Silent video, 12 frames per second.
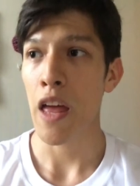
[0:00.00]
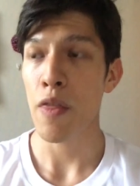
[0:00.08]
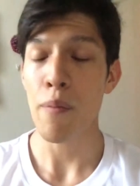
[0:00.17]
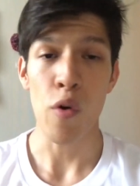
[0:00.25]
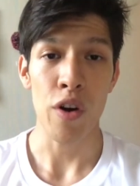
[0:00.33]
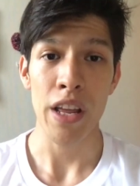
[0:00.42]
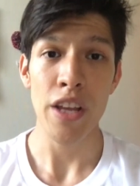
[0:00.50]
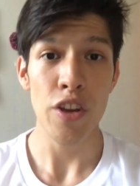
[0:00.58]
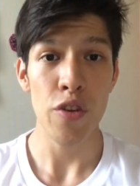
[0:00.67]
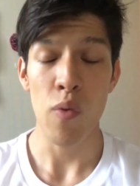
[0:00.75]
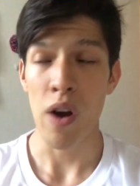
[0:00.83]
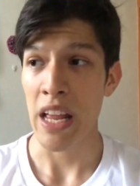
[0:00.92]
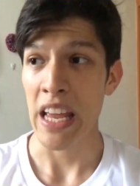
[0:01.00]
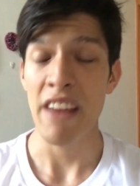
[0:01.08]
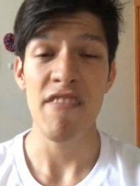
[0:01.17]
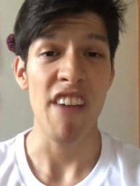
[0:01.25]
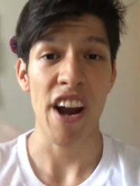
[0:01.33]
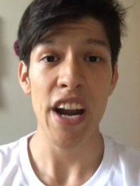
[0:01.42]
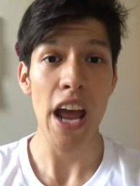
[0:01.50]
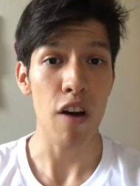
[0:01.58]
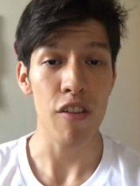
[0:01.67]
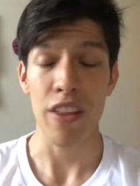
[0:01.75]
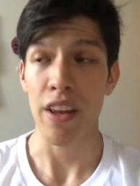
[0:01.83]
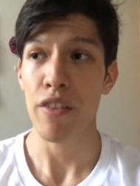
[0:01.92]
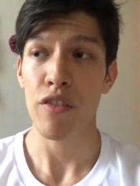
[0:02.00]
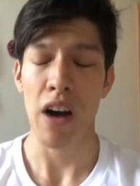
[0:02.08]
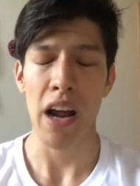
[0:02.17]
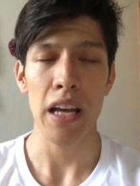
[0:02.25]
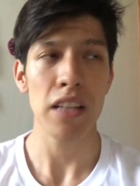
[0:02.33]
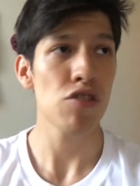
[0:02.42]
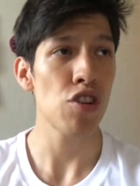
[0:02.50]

the morning you want to eat very healthy, right?